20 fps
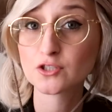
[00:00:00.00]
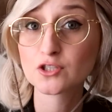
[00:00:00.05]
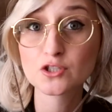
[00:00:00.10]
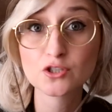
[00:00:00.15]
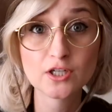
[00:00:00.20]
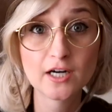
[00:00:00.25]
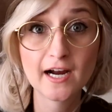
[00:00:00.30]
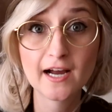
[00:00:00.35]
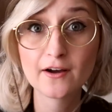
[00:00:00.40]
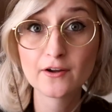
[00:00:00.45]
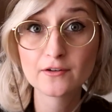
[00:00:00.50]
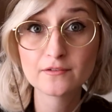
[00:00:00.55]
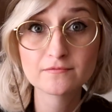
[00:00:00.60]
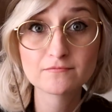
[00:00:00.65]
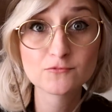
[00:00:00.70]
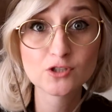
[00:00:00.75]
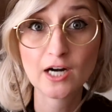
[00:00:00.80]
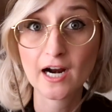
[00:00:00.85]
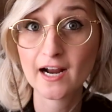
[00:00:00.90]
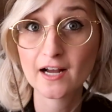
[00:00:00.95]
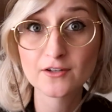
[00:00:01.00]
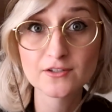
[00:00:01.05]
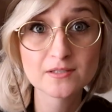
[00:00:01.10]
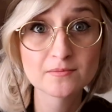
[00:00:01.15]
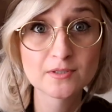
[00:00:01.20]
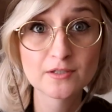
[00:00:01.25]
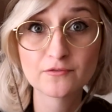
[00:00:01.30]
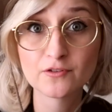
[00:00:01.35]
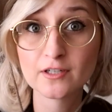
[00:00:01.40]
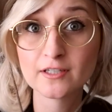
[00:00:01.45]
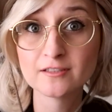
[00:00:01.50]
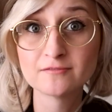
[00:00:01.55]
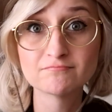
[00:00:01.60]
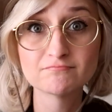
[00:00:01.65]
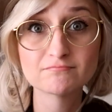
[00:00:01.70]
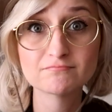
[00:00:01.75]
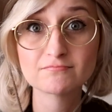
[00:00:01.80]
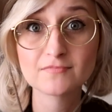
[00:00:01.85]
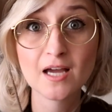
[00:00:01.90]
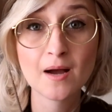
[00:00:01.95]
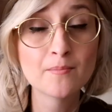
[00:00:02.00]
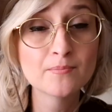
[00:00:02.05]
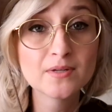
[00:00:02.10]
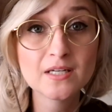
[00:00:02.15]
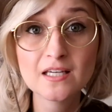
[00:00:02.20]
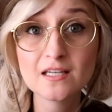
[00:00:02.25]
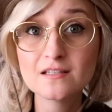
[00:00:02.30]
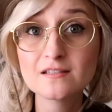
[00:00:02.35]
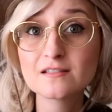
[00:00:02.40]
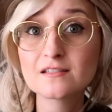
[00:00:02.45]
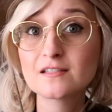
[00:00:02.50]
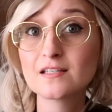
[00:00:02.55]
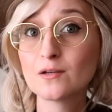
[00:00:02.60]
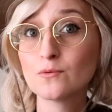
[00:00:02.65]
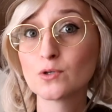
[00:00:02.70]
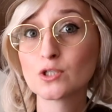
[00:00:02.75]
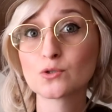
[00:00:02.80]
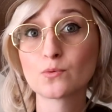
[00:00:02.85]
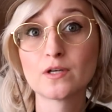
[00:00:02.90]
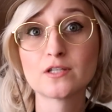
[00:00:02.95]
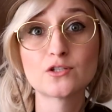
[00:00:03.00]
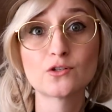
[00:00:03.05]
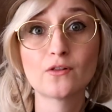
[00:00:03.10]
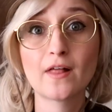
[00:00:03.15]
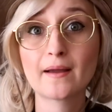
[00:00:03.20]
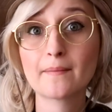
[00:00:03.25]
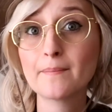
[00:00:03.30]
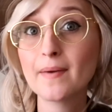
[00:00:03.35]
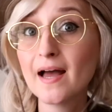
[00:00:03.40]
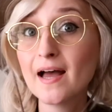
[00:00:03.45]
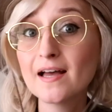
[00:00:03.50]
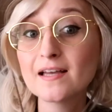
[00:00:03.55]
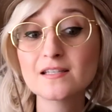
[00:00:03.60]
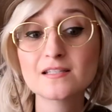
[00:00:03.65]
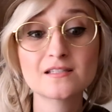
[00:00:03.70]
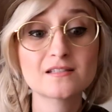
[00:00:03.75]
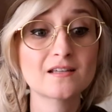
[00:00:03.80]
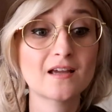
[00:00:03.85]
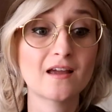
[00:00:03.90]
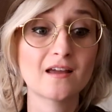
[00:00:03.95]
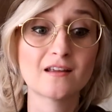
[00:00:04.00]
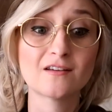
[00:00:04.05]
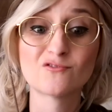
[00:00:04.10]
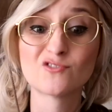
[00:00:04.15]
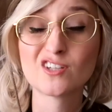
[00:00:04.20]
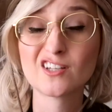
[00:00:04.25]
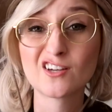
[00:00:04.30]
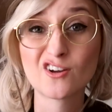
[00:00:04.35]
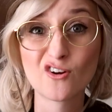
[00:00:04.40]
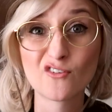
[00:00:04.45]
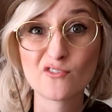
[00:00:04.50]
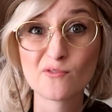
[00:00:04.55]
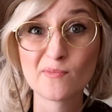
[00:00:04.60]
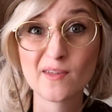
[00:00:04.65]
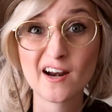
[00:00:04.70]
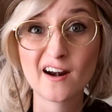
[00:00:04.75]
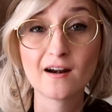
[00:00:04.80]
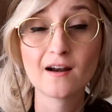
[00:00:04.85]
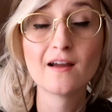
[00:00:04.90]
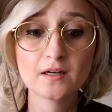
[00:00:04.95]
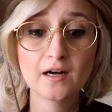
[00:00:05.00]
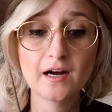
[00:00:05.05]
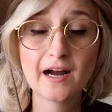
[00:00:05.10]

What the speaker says: just try out some different companies, see which ones you like best, and really go from there.